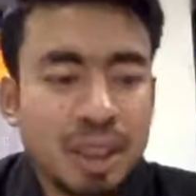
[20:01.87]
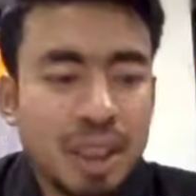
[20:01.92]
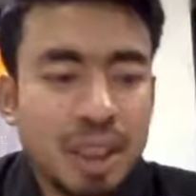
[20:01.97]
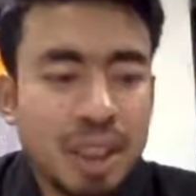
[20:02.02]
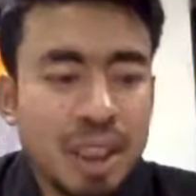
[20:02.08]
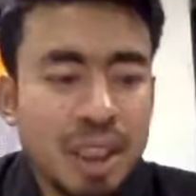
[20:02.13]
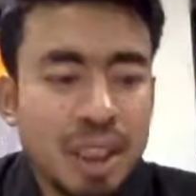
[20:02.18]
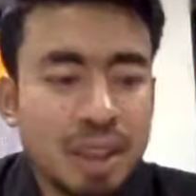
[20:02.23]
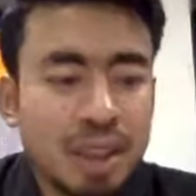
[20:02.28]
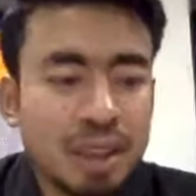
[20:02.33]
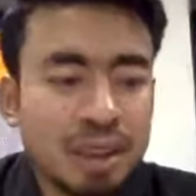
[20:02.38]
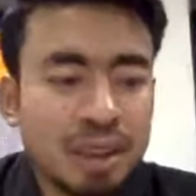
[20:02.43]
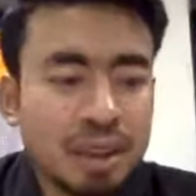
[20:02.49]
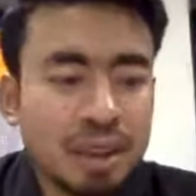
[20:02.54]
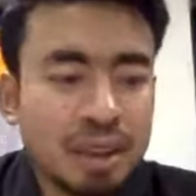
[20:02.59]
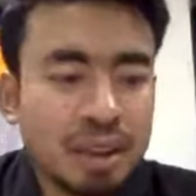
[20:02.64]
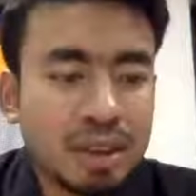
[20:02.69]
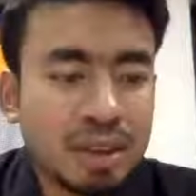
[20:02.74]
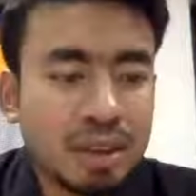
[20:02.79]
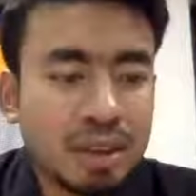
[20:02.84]

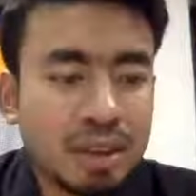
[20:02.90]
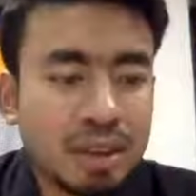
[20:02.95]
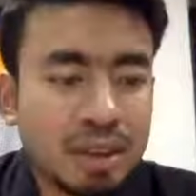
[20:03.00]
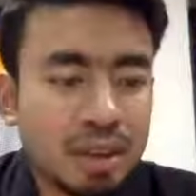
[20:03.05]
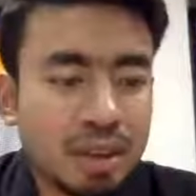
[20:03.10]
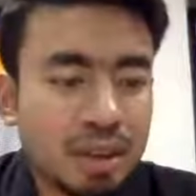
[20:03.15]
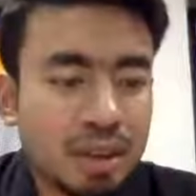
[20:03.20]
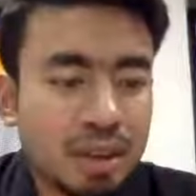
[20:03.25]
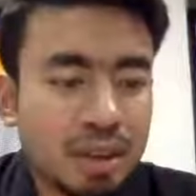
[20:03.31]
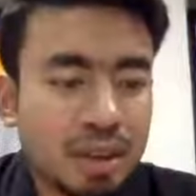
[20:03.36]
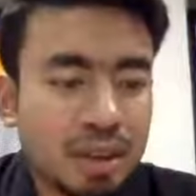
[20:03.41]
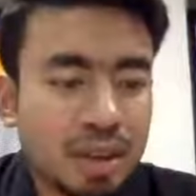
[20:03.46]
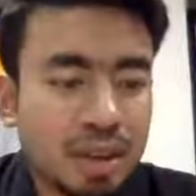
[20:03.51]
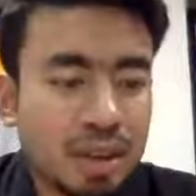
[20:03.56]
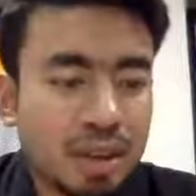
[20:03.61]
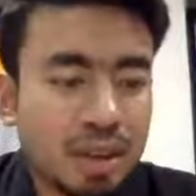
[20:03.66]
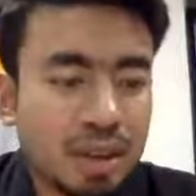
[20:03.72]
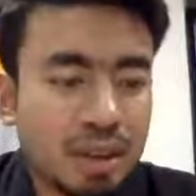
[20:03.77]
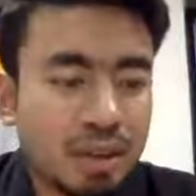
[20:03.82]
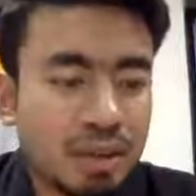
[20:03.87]
And
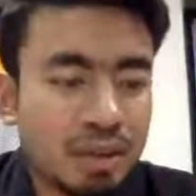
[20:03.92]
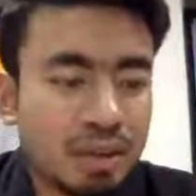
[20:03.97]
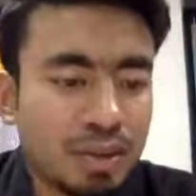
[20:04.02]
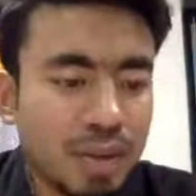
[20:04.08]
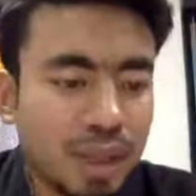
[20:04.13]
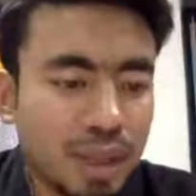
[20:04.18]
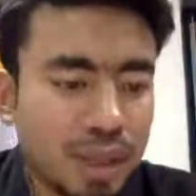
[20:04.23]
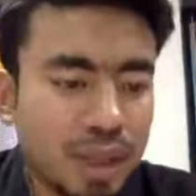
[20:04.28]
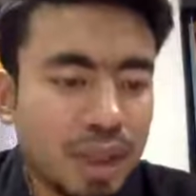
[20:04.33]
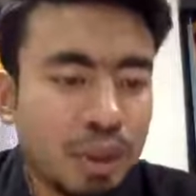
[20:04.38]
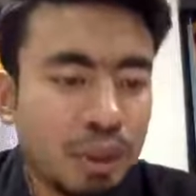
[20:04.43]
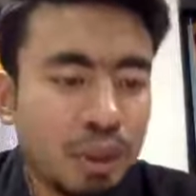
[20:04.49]
further,